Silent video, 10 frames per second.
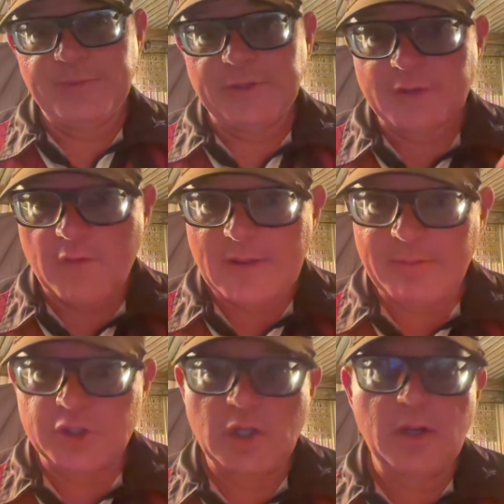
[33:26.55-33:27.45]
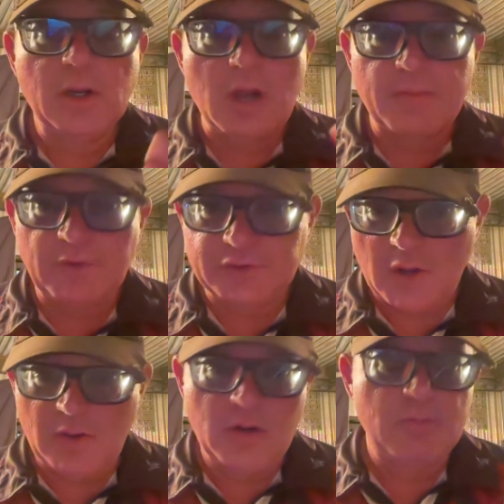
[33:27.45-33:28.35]
Self-image, comfort
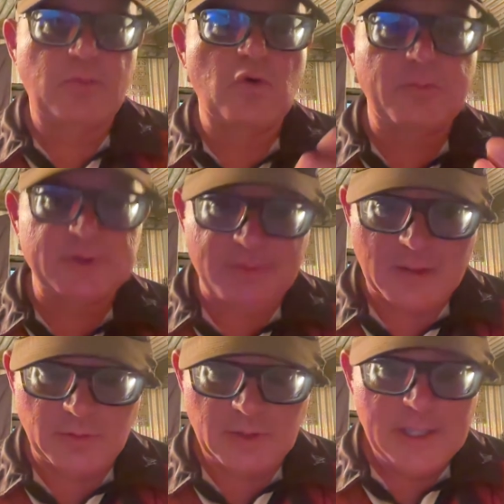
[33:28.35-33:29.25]
zone, performance bubble.